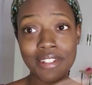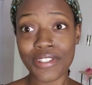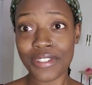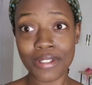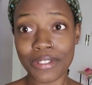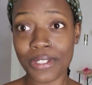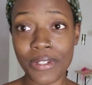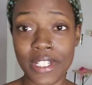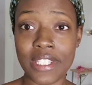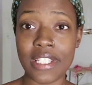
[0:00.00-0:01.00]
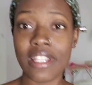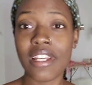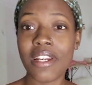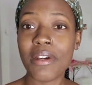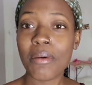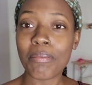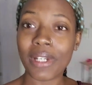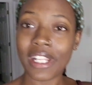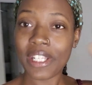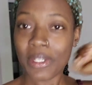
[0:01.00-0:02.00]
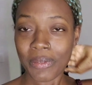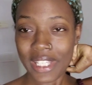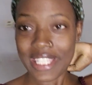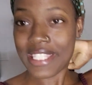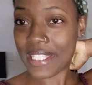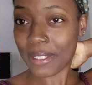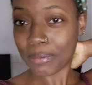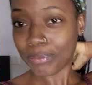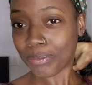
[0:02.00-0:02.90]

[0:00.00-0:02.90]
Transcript: It just looks crazy. But anyways,